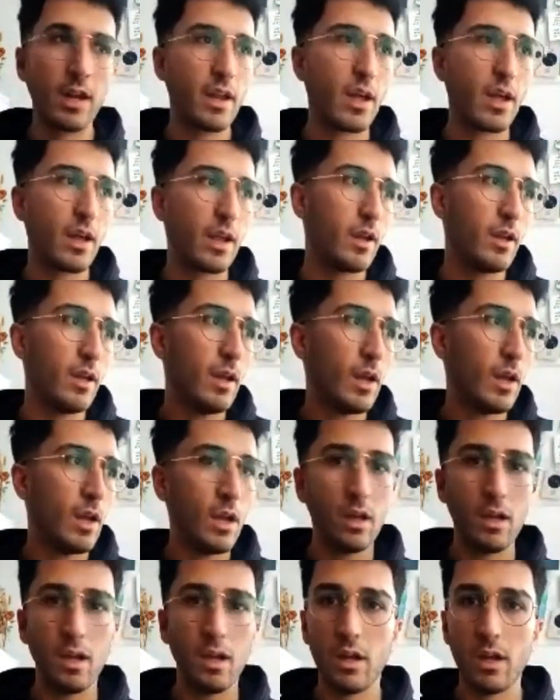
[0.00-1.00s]
and I
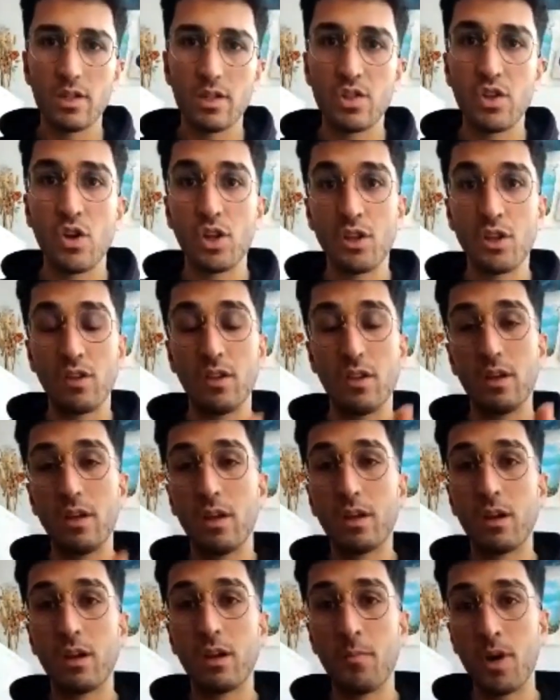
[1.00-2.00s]
saw it
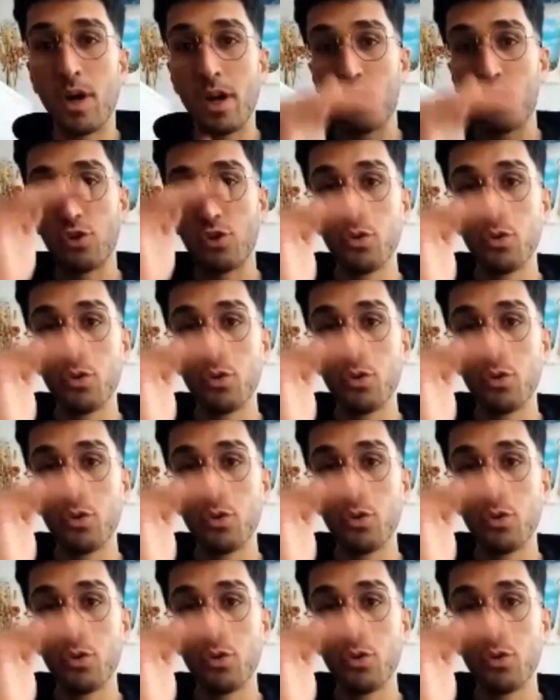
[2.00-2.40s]
come by on